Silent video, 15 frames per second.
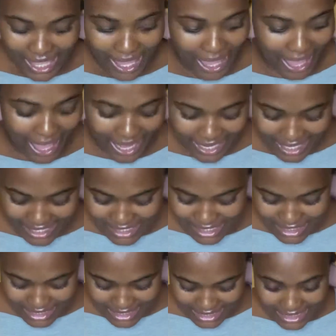and I
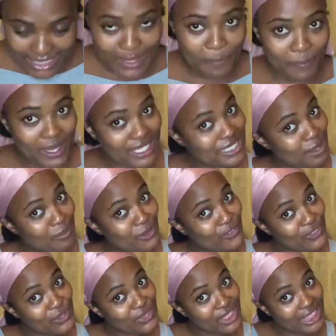just picked up a
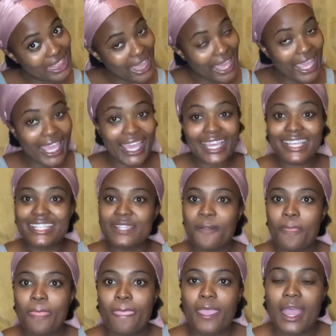few things.
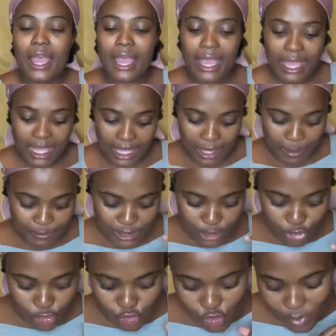Uh, I'm still
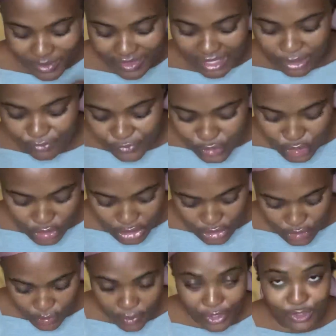not sure what the outfit
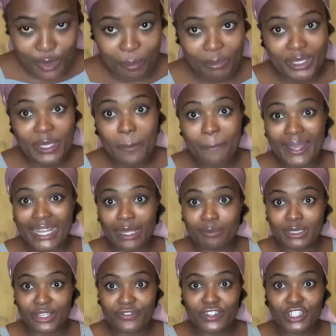is going to be, but
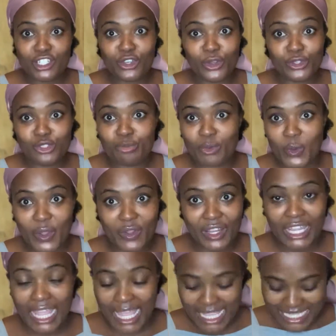I'm definitely going to be
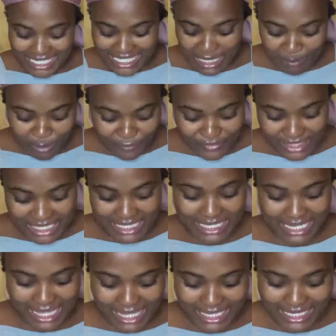wearing some of these
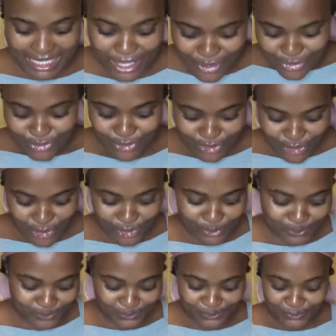things. So
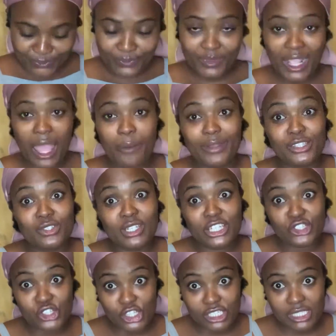I went to
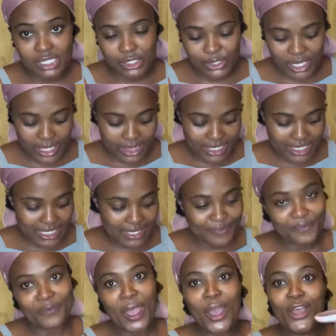Legit to get these.
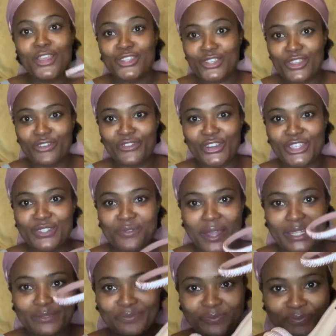So the first
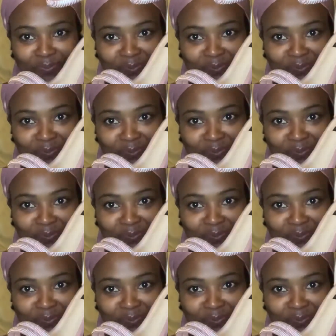one.